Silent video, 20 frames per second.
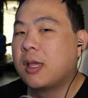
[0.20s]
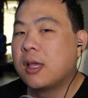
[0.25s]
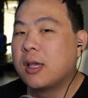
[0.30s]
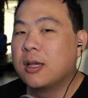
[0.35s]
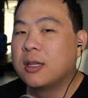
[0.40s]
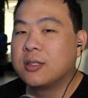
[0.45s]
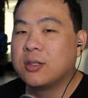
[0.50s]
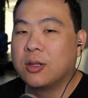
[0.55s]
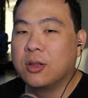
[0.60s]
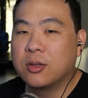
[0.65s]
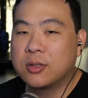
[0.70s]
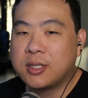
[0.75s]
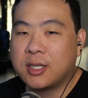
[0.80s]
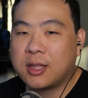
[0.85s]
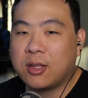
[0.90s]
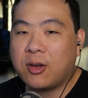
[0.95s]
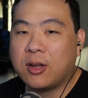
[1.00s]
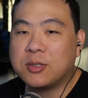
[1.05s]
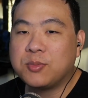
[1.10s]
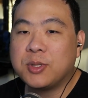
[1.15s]
So it looks like
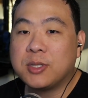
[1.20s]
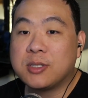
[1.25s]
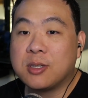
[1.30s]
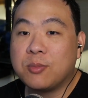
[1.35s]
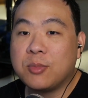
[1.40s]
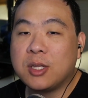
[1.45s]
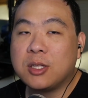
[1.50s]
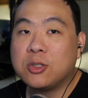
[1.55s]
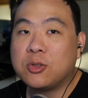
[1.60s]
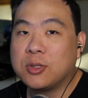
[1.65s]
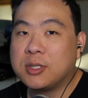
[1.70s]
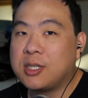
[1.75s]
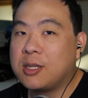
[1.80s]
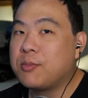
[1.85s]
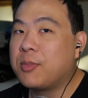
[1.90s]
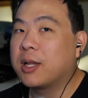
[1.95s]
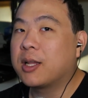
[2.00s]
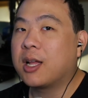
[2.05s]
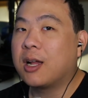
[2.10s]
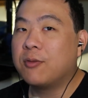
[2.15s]
there has been some interest in
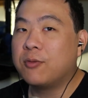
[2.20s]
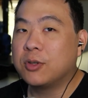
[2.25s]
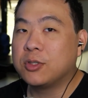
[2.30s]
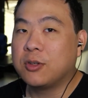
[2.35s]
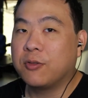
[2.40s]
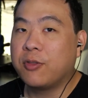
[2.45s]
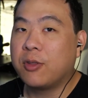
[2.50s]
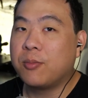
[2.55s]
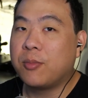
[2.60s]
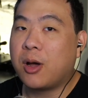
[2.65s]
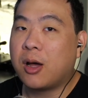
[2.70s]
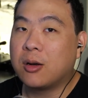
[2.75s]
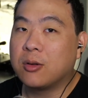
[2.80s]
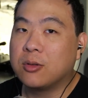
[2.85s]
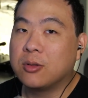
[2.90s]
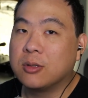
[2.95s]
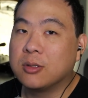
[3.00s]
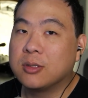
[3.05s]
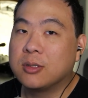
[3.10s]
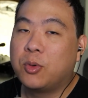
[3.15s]
my coverage of the
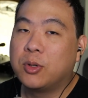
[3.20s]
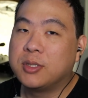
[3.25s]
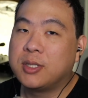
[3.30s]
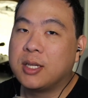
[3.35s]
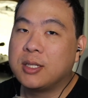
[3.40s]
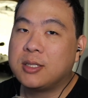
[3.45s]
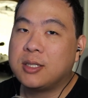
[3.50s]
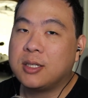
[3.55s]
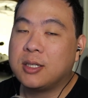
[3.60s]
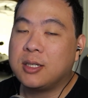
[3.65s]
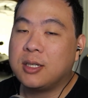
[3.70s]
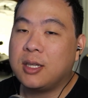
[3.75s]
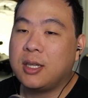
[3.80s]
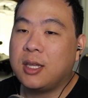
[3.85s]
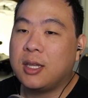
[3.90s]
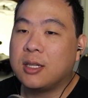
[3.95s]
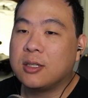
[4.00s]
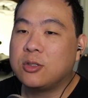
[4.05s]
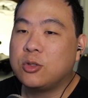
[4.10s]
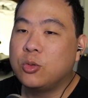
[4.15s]
models presented
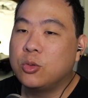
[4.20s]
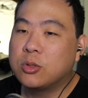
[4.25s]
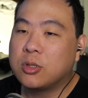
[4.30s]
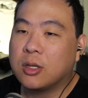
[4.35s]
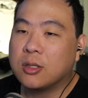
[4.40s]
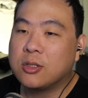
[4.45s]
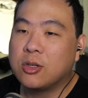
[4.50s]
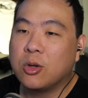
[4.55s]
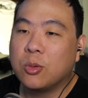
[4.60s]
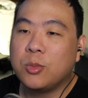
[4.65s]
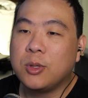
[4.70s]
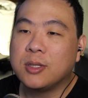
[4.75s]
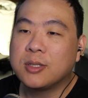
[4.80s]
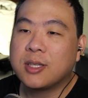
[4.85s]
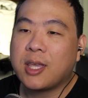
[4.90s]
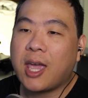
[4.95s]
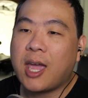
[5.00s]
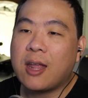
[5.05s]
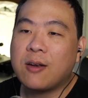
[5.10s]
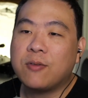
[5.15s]
in Too Tall Toby's
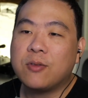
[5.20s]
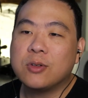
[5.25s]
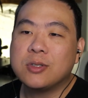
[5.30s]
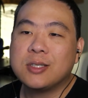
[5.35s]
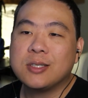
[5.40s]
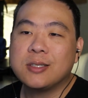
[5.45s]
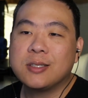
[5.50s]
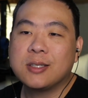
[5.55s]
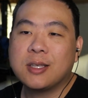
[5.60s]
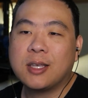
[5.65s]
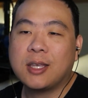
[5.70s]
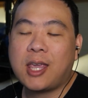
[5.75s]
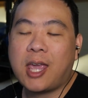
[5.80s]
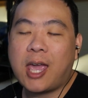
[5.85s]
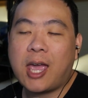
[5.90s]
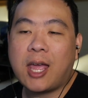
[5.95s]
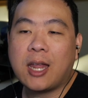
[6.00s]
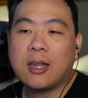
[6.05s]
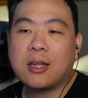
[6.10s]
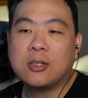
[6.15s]
CAD versus
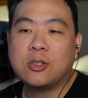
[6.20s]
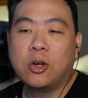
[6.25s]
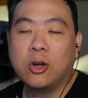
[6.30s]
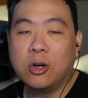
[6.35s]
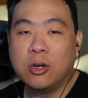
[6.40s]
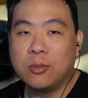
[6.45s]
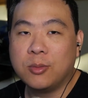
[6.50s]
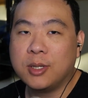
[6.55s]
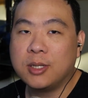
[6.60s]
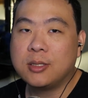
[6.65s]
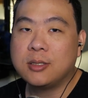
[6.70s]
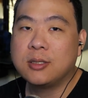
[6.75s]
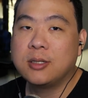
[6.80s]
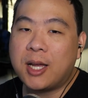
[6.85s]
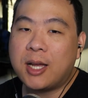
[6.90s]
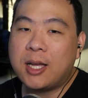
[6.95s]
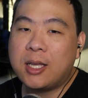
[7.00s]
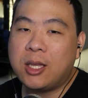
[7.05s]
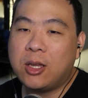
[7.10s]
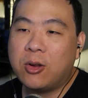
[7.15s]
CAD tournament.
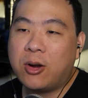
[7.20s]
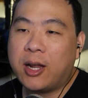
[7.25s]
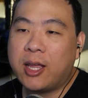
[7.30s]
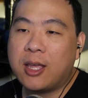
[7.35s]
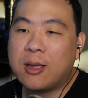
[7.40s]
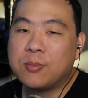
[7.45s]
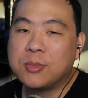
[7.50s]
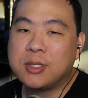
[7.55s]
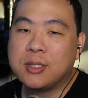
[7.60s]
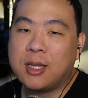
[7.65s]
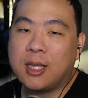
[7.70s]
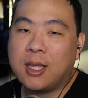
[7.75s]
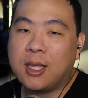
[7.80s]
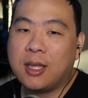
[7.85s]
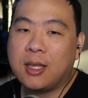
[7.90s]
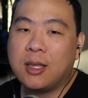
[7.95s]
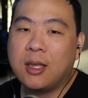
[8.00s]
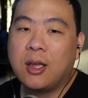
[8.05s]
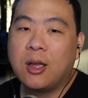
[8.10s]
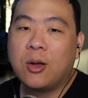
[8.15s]
Here I am
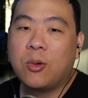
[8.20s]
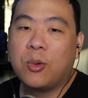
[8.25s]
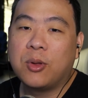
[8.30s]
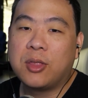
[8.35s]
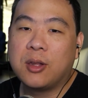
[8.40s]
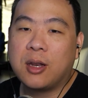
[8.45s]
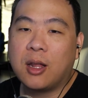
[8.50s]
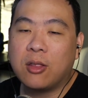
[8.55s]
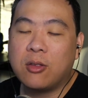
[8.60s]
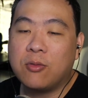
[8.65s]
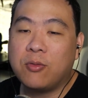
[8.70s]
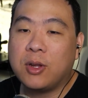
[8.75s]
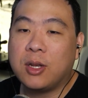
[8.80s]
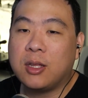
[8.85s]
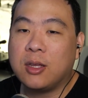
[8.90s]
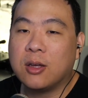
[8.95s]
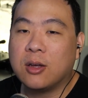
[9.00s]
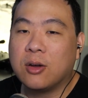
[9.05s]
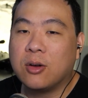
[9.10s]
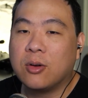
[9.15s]
today with another
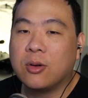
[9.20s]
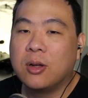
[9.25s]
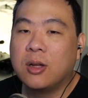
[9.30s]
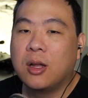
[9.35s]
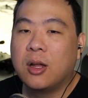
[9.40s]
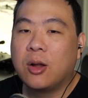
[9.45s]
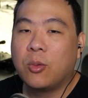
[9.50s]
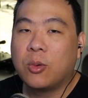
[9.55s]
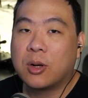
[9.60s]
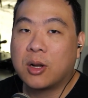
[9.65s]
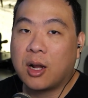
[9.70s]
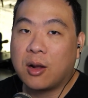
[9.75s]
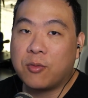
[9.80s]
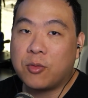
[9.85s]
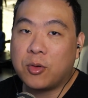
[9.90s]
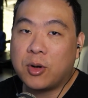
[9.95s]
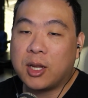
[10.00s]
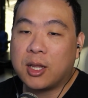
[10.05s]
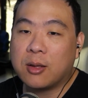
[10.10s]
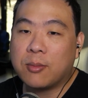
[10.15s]
video
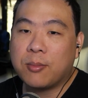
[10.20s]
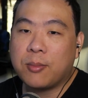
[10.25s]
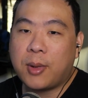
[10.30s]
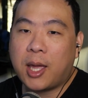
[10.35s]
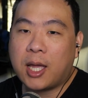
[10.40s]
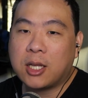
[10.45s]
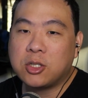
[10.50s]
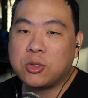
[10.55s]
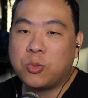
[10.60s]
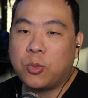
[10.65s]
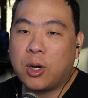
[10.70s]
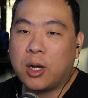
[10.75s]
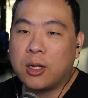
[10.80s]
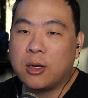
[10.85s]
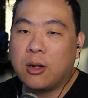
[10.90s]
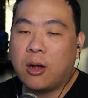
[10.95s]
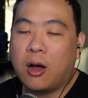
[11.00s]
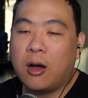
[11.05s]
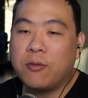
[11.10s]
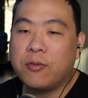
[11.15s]
covering match 1
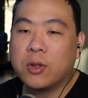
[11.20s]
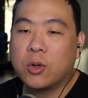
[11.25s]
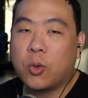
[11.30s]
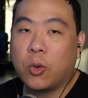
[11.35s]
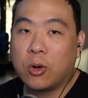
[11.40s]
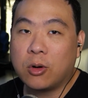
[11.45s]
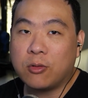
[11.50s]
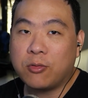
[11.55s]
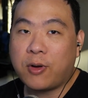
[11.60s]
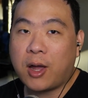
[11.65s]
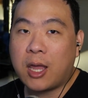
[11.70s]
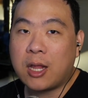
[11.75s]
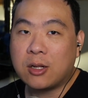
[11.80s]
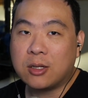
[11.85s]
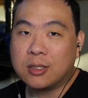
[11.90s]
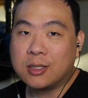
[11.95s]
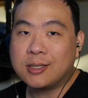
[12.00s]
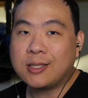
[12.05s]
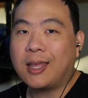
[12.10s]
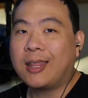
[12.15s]
of the
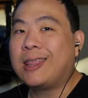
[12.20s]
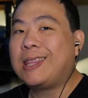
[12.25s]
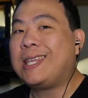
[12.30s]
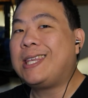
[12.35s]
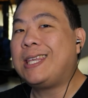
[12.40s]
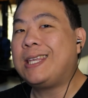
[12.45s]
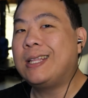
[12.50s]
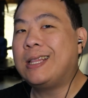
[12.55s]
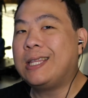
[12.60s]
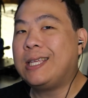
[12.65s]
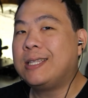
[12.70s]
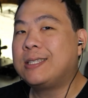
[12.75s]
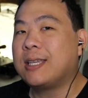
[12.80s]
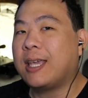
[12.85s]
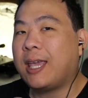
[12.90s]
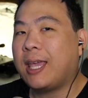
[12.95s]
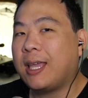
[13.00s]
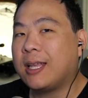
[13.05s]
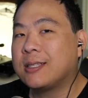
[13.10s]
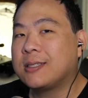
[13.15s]
quarterfinals, the Elite
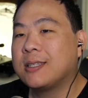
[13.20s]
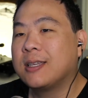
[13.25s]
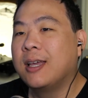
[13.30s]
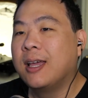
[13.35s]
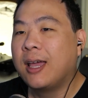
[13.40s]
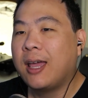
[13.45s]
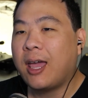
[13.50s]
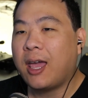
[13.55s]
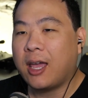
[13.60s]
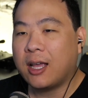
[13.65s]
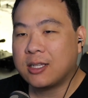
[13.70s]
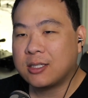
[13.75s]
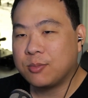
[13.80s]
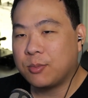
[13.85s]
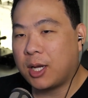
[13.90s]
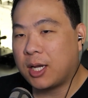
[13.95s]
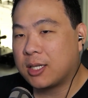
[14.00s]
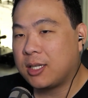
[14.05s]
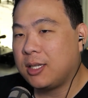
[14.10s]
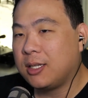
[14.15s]
8, Ex
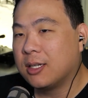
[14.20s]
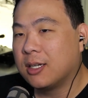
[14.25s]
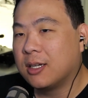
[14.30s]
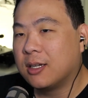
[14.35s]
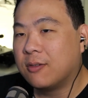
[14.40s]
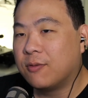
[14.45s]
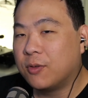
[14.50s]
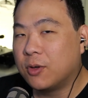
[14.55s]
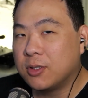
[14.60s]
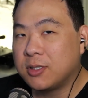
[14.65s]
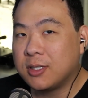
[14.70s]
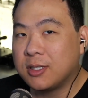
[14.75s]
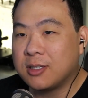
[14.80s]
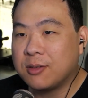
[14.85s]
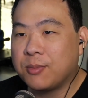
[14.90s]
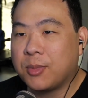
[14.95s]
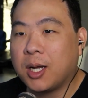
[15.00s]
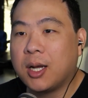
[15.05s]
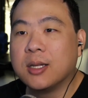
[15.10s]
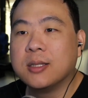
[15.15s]
Machina versus
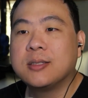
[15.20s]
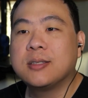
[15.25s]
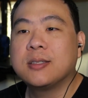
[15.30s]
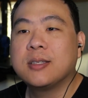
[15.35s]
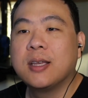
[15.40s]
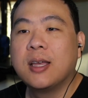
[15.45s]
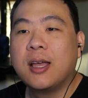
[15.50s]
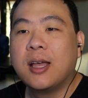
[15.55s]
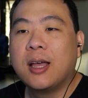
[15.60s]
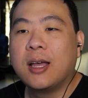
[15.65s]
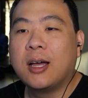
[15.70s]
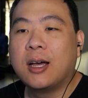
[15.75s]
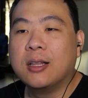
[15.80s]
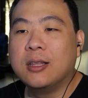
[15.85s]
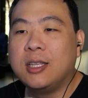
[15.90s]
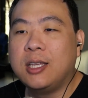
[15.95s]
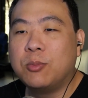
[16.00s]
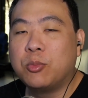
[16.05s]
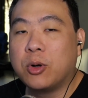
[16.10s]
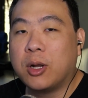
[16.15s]
Imants, a
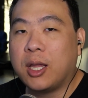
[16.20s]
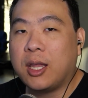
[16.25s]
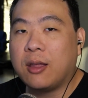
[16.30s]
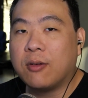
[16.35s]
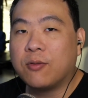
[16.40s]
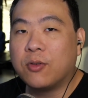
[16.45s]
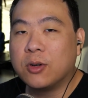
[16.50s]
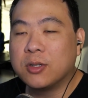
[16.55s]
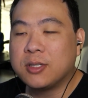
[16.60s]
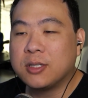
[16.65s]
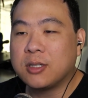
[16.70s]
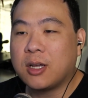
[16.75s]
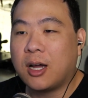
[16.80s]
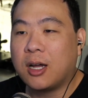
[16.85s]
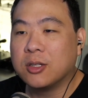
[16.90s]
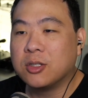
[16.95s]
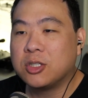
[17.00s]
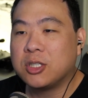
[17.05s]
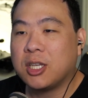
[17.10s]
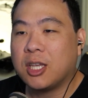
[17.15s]
Libre versus
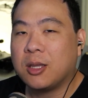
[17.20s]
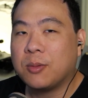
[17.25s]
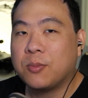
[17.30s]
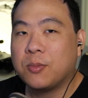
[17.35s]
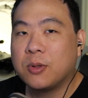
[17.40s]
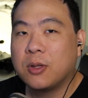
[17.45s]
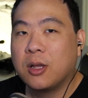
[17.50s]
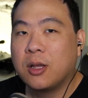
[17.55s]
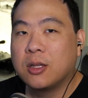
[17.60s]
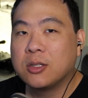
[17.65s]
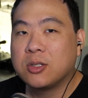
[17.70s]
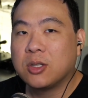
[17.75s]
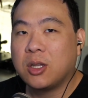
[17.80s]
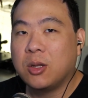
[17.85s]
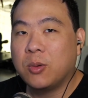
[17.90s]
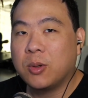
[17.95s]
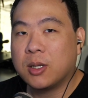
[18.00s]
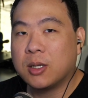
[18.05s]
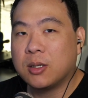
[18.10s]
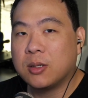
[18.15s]
Onshape. So
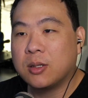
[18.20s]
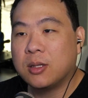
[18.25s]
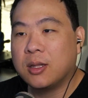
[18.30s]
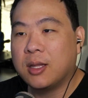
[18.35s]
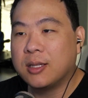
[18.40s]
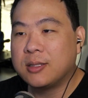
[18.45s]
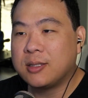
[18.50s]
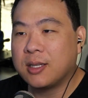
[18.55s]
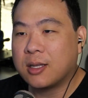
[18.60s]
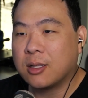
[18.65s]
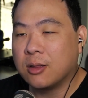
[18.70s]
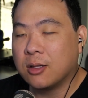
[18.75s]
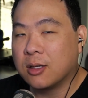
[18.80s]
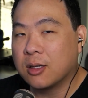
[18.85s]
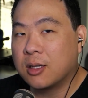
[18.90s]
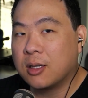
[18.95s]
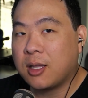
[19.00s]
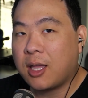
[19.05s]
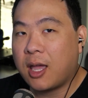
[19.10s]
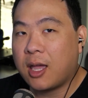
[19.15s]
here we go. Let's take a
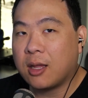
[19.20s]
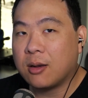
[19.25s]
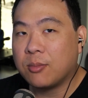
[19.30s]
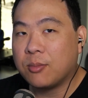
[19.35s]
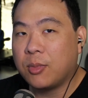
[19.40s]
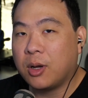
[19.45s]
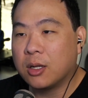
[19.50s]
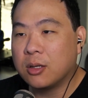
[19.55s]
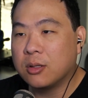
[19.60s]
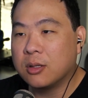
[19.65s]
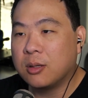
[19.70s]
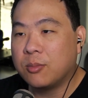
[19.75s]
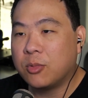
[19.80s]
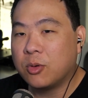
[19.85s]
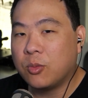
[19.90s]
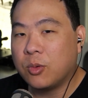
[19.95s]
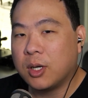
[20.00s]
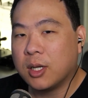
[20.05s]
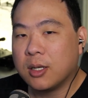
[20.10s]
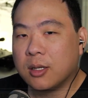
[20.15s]
look at model number
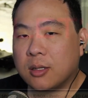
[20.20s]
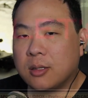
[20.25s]
1.